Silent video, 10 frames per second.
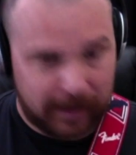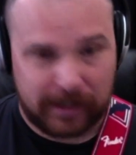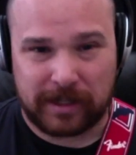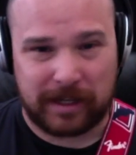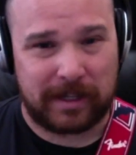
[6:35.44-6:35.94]

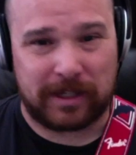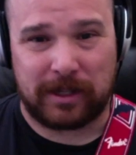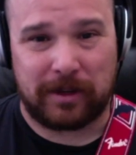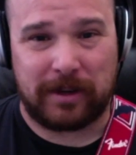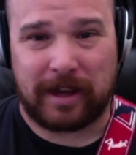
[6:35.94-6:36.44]
it's going to
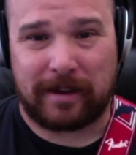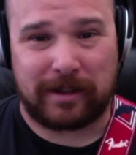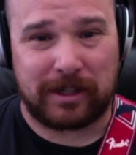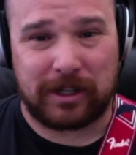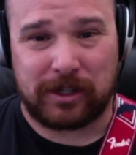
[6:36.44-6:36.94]
slow you down.
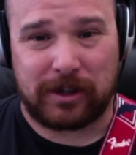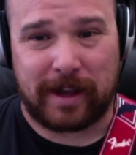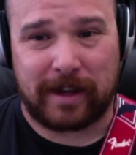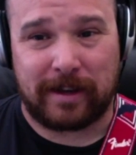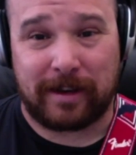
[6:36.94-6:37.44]
It's going to
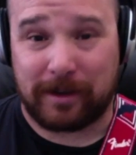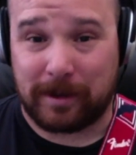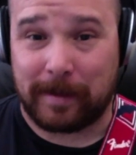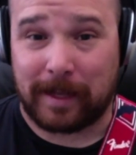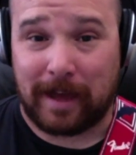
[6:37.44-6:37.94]
drag you down. And you
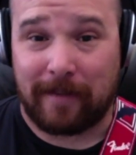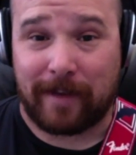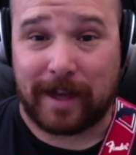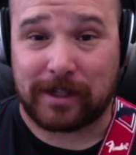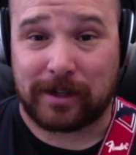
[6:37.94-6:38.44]
can be a lot
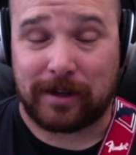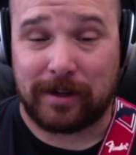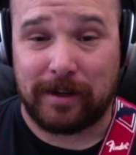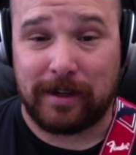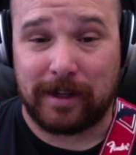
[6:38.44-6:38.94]
faster.
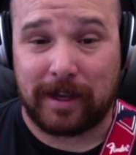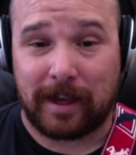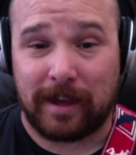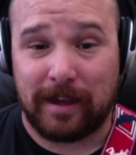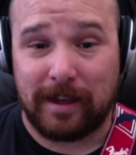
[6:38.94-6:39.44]

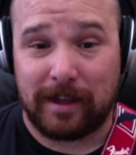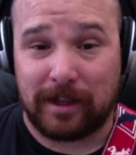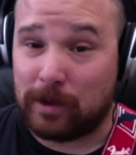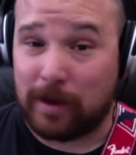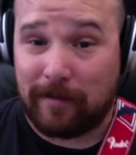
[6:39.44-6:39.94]
Okay?
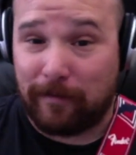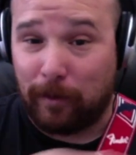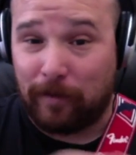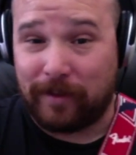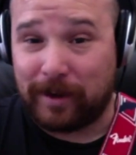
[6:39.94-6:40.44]
You have
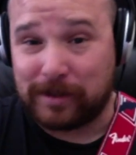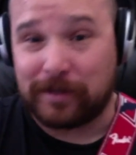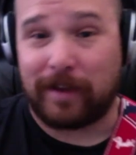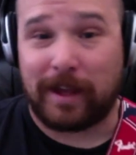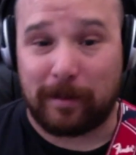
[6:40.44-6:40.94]
4
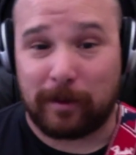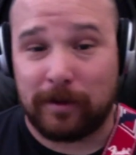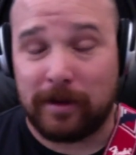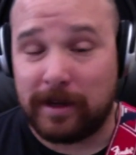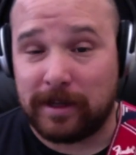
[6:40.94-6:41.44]
fingers
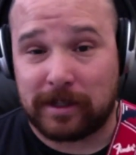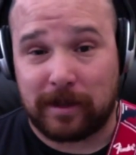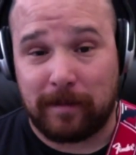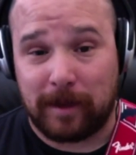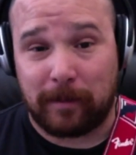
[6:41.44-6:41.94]
available.
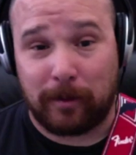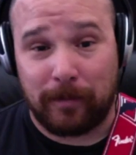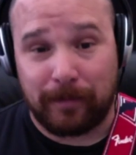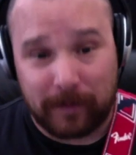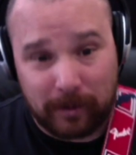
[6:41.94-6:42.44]
Some
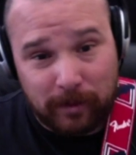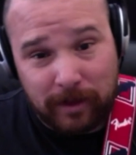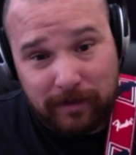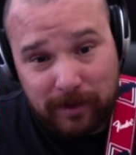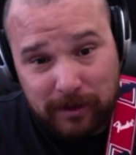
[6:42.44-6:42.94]
people
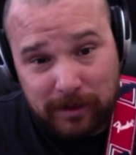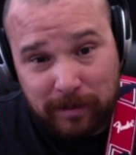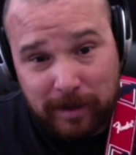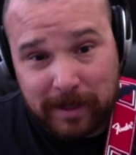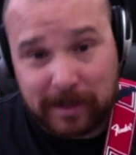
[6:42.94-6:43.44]
will even use
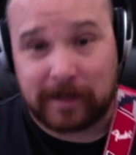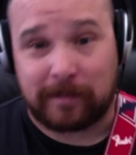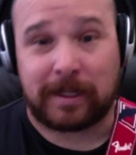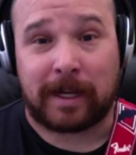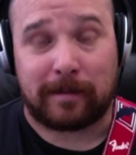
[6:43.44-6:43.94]
their pinky
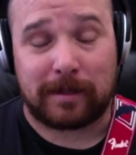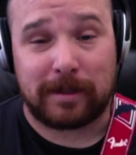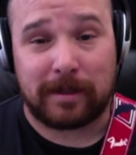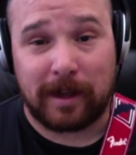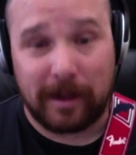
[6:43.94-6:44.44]

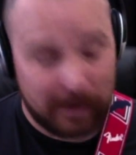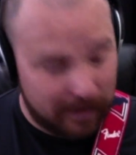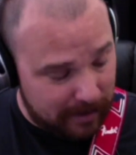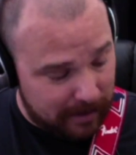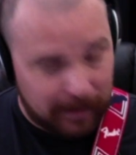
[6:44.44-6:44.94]
sometimes. Okay?
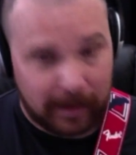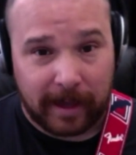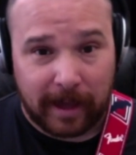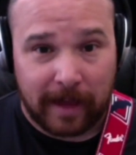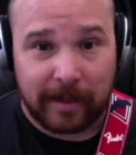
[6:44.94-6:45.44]

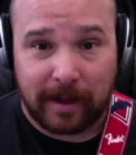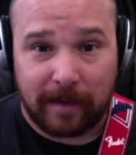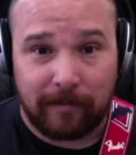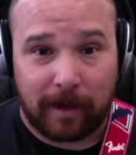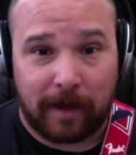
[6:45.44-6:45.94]
Like, I think
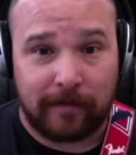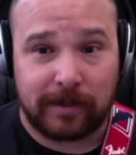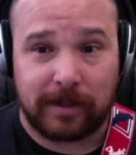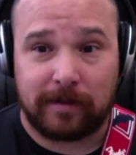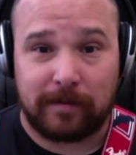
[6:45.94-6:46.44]
I've
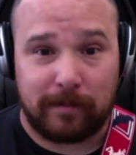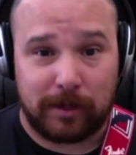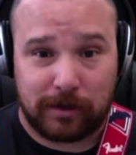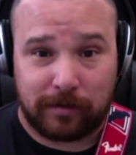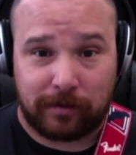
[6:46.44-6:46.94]
seen
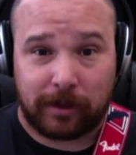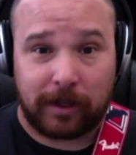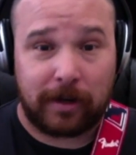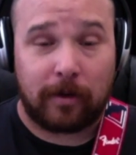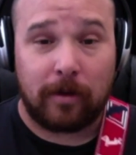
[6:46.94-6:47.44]
Mr.
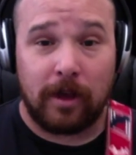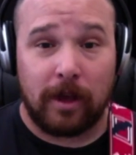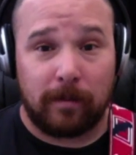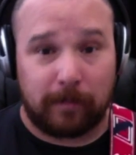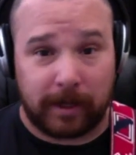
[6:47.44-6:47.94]
Foligno
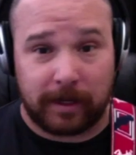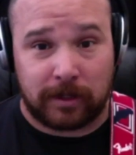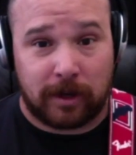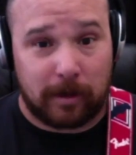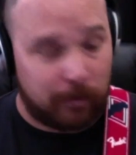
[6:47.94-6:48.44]
play
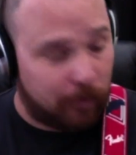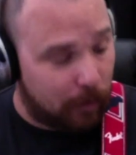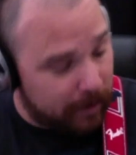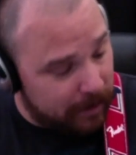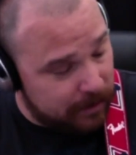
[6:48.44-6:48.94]
guitar
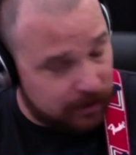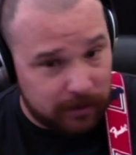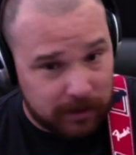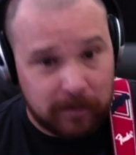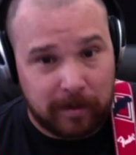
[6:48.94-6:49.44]
before, and he's
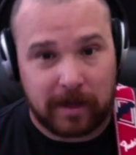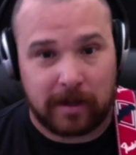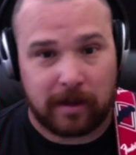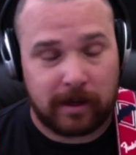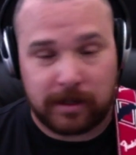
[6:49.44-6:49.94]
used his
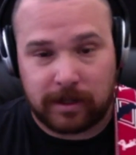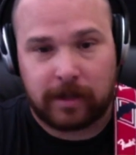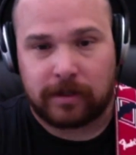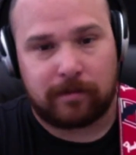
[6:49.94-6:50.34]
pinky, his